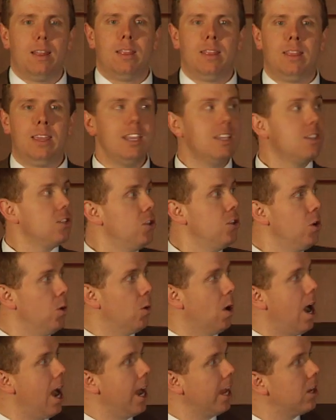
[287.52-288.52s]
These
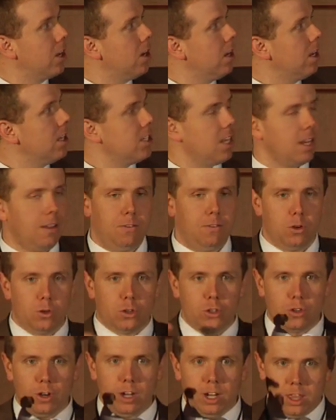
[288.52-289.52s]
new icons, if you
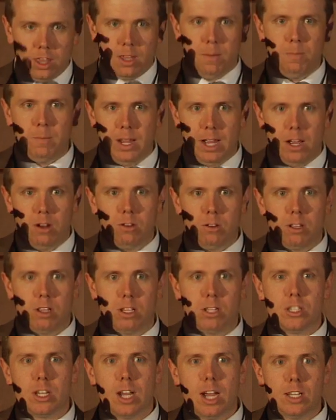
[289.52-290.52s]
shrink them down to
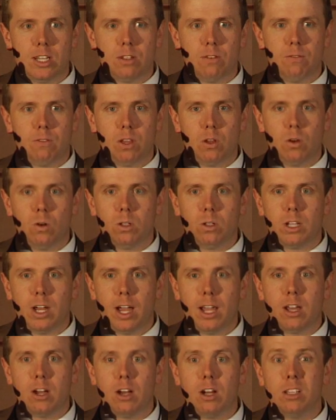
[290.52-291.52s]
the size of the old
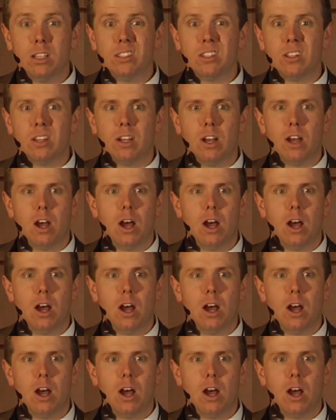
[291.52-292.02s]
icons,